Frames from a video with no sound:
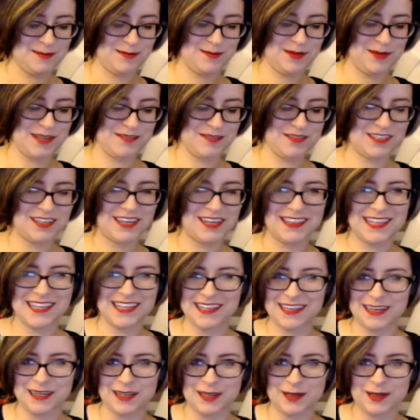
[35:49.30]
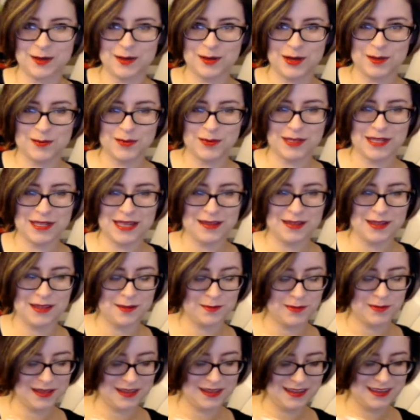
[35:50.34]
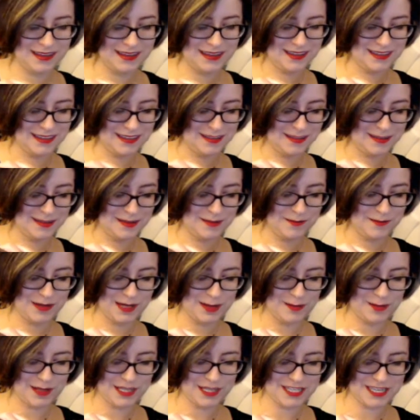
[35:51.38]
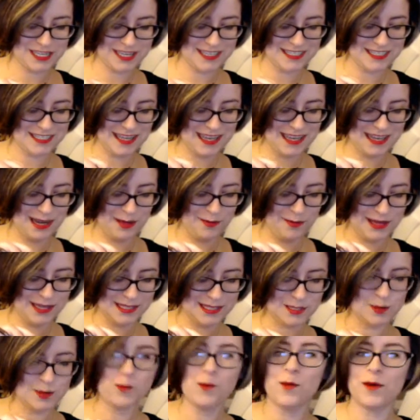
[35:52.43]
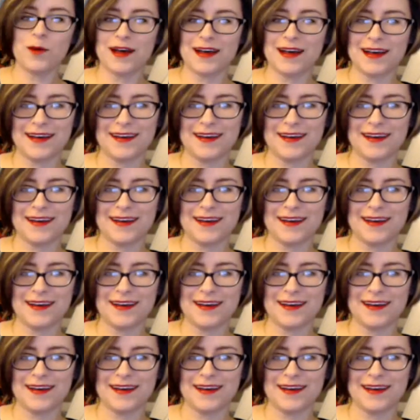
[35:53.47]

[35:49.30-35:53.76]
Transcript: But I still got that little logo up in my when I play Gigantic anyway. So blah.